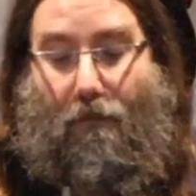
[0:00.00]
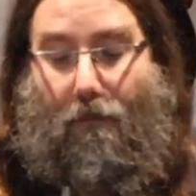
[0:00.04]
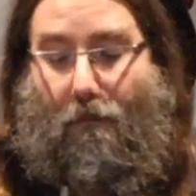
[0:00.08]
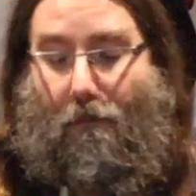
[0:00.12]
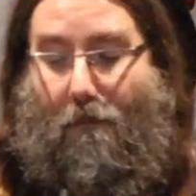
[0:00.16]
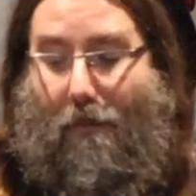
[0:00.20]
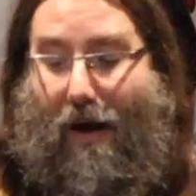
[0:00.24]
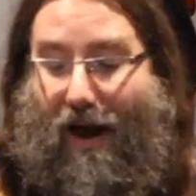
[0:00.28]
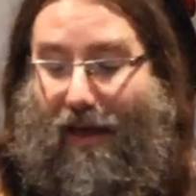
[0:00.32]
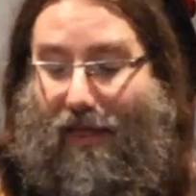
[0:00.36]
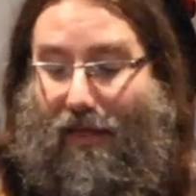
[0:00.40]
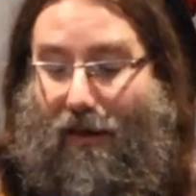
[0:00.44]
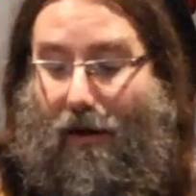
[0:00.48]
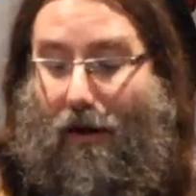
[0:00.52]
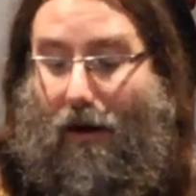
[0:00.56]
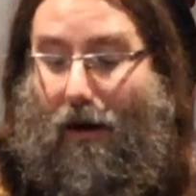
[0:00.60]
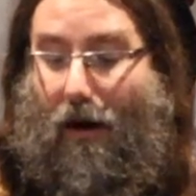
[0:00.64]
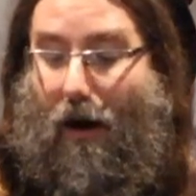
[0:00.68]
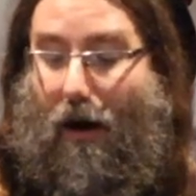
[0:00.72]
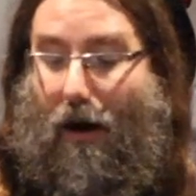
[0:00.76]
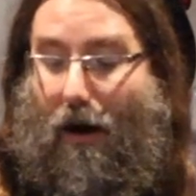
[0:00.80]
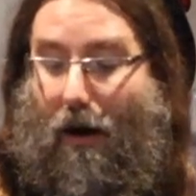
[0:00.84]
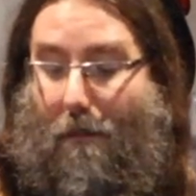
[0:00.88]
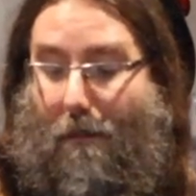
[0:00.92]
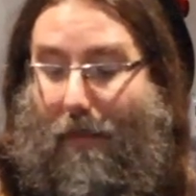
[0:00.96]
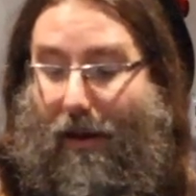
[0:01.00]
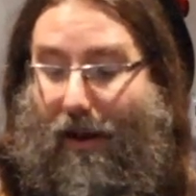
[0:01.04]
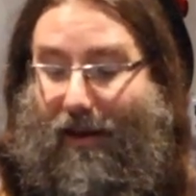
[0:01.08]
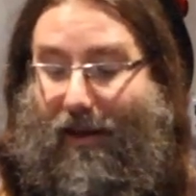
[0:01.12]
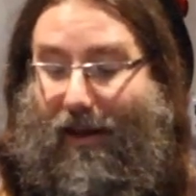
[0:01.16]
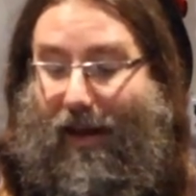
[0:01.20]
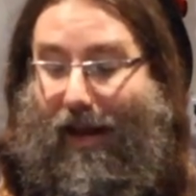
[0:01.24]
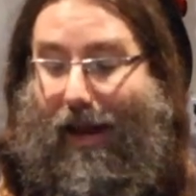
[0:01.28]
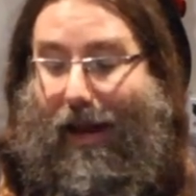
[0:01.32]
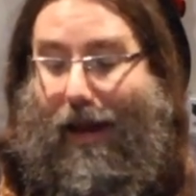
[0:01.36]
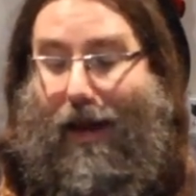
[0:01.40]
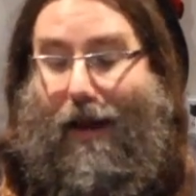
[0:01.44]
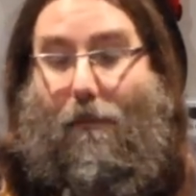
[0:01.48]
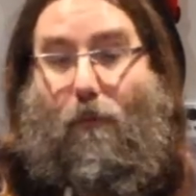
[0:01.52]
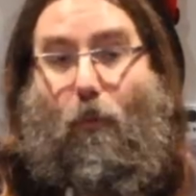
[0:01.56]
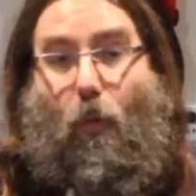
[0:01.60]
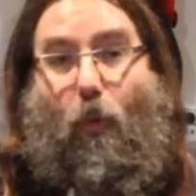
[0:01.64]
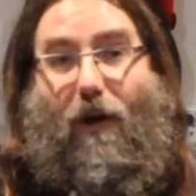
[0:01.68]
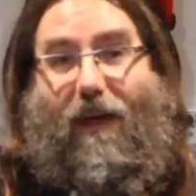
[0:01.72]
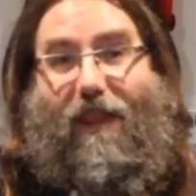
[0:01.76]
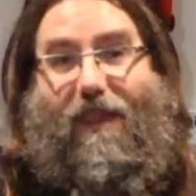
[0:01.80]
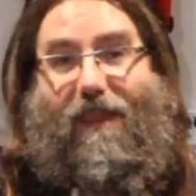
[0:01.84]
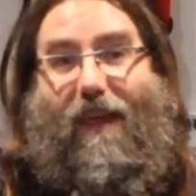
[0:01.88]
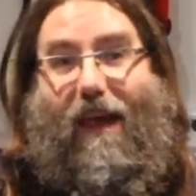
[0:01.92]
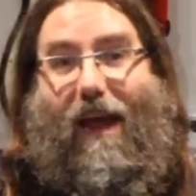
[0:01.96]
My lyre harp, it came
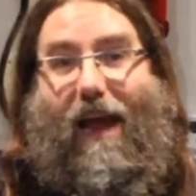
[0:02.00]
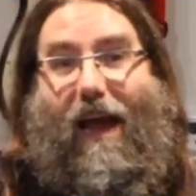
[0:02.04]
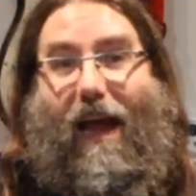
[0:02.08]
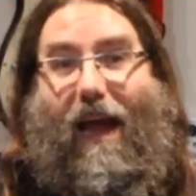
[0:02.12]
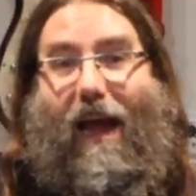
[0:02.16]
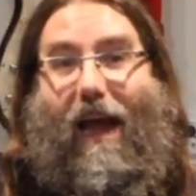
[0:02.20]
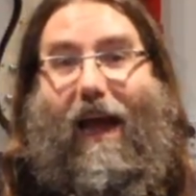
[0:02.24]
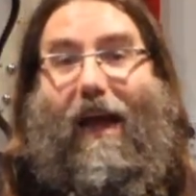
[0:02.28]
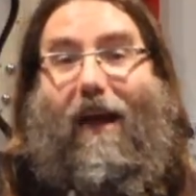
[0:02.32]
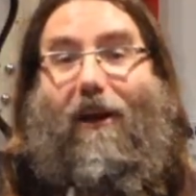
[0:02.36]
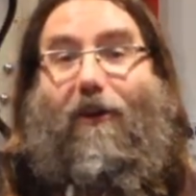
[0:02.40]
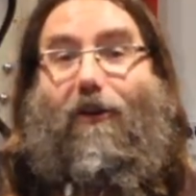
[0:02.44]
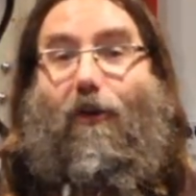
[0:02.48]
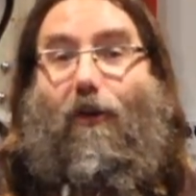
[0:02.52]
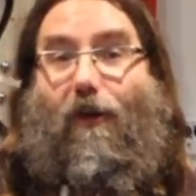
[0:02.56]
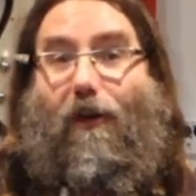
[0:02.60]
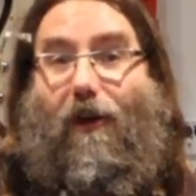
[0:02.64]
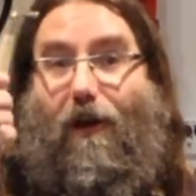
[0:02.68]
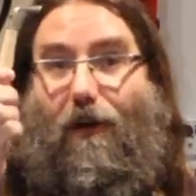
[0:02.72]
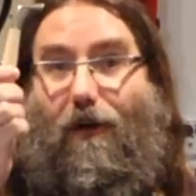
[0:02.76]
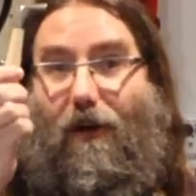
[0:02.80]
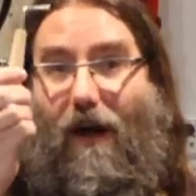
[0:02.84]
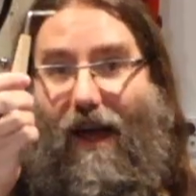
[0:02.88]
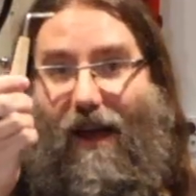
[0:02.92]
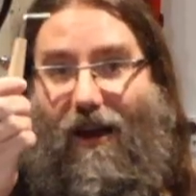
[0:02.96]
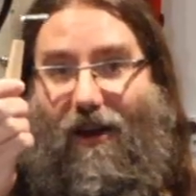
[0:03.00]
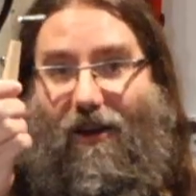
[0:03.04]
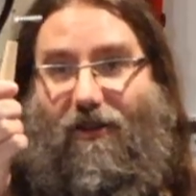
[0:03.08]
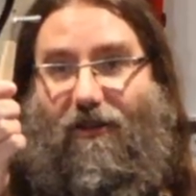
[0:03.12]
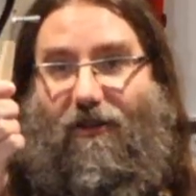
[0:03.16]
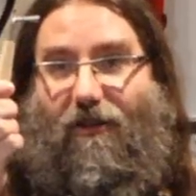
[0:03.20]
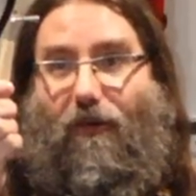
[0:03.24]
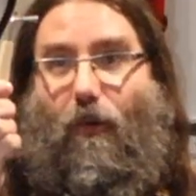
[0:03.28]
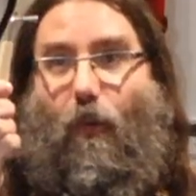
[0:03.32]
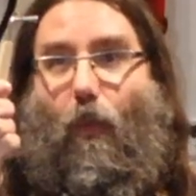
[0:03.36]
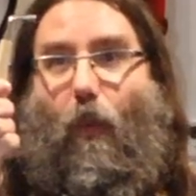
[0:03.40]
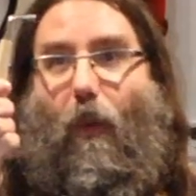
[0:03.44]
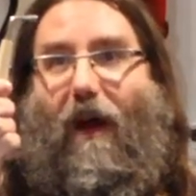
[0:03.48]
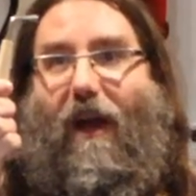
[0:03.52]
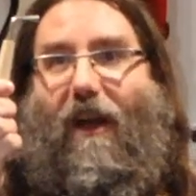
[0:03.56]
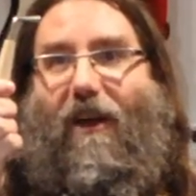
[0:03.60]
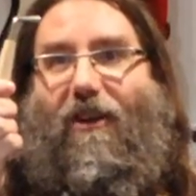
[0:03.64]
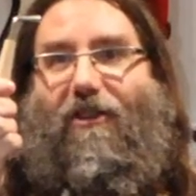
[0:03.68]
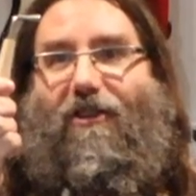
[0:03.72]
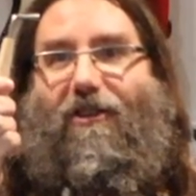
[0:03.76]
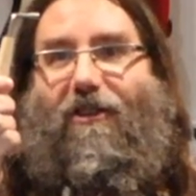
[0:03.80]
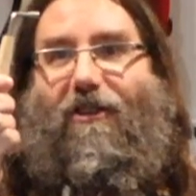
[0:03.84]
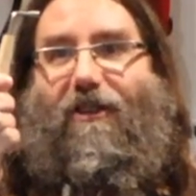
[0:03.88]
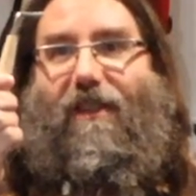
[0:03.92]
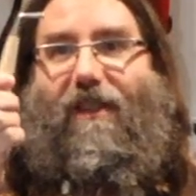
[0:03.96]
with a tuning wrench,
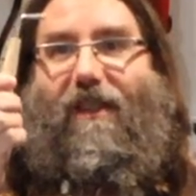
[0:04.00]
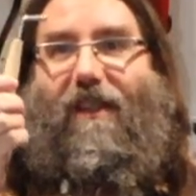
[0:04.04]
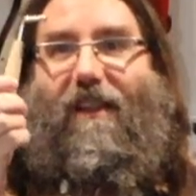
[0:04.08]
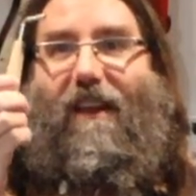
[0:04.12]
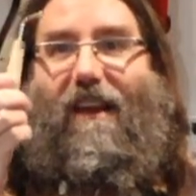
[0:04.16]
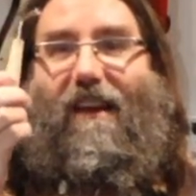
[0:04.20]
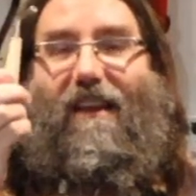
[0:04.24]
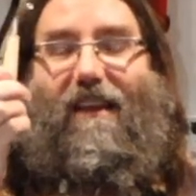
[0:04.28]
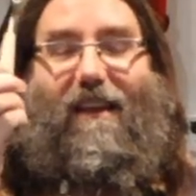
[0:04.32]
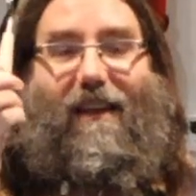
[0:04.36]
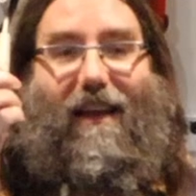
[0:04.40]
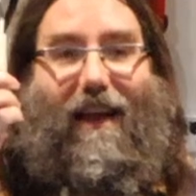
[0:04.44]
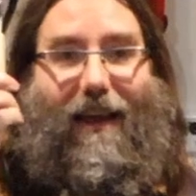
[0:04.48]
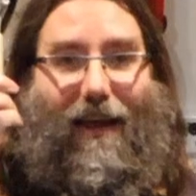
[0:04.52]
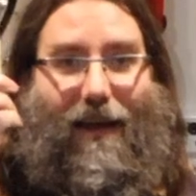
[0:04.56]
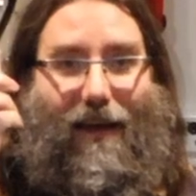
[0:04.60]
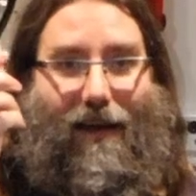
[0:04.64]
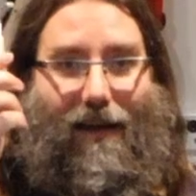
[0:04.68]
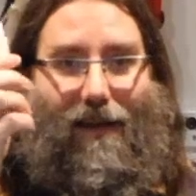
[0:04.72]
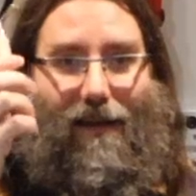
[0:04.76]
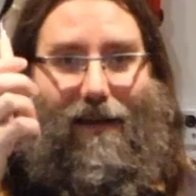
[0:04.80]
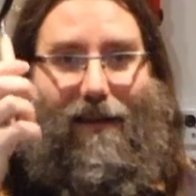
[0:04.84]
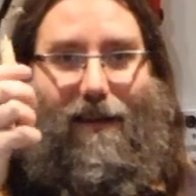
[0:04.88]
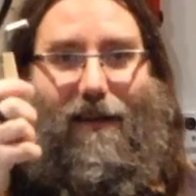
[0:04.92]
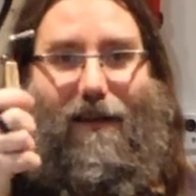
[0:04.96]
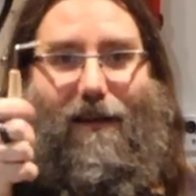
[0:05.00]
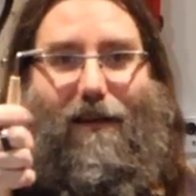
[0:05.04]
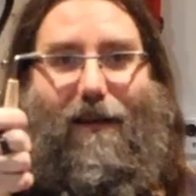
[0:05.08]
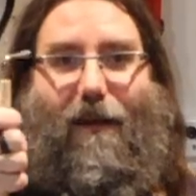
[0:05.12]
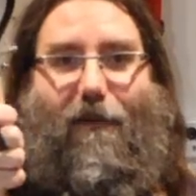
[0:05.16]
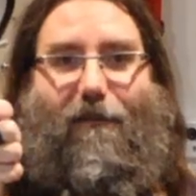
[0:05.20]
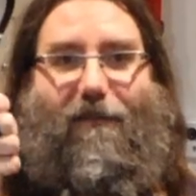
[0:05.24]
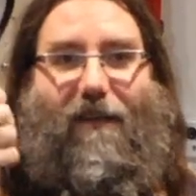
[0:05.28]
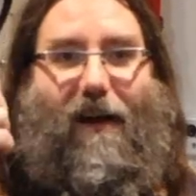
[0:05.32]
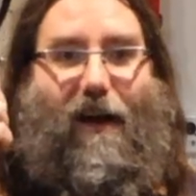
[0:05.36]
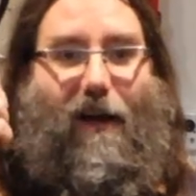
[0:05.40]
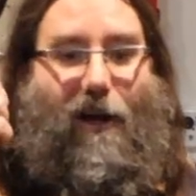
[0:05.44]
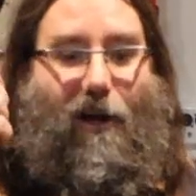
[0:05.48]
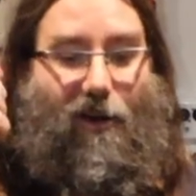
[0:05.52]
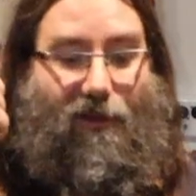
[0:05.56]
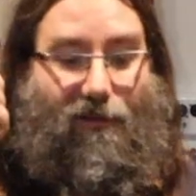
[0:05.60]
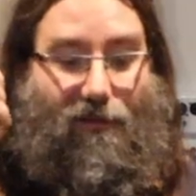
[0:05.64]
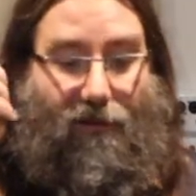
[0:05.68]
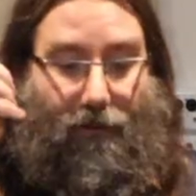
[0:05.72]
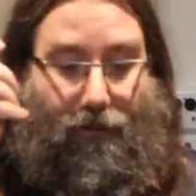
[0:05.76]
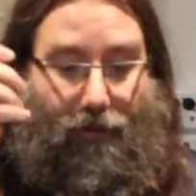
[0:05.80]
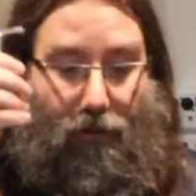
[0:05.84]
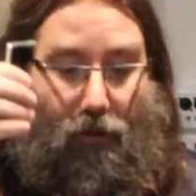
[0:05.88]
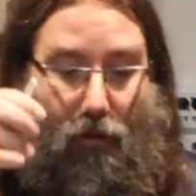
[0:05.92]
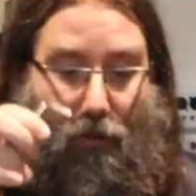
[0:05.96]
which this is a very
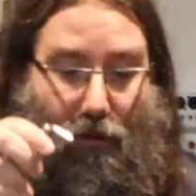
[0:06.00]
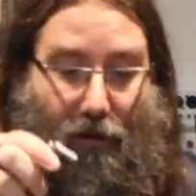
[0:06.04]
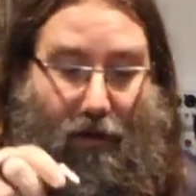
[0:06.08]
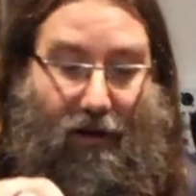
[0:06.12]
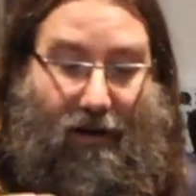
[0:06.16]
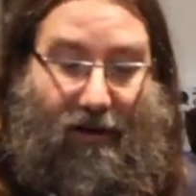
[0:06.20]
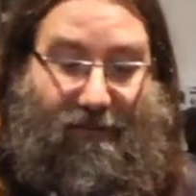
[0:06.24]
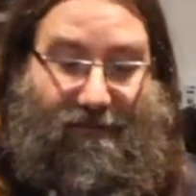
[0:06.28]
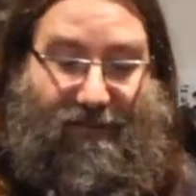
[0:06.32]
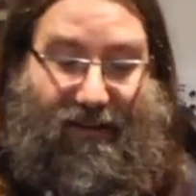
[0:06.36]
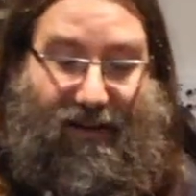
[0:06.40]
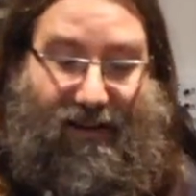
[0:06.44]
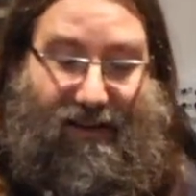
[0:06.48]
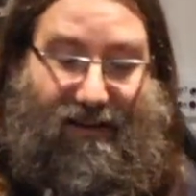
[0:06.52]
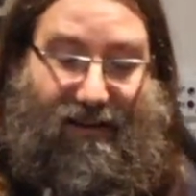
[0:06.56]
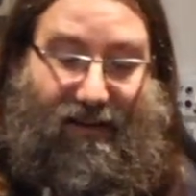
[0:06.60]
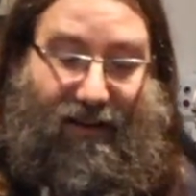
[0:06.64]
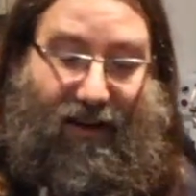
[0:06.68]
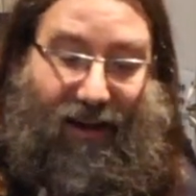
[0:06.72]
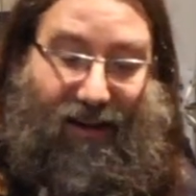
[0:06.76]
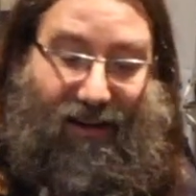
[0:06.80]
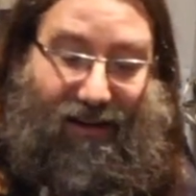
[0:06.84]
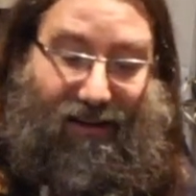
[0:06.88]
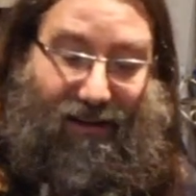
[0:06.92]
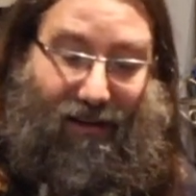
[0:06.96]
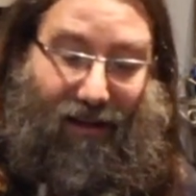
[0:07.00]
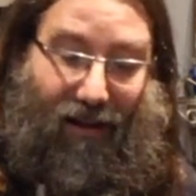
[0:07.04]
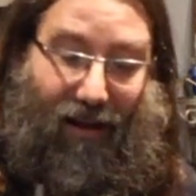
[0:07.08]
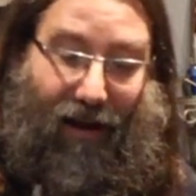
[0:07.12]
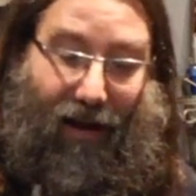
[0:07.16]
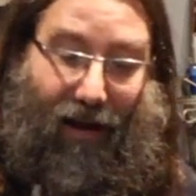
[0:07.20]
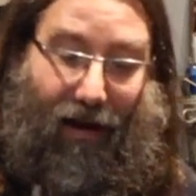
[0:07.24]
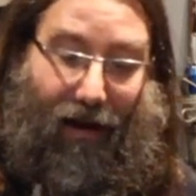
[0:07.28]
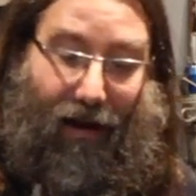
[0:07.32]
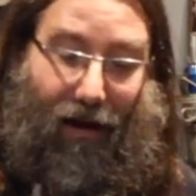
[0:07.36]
useful tool. It fits nicely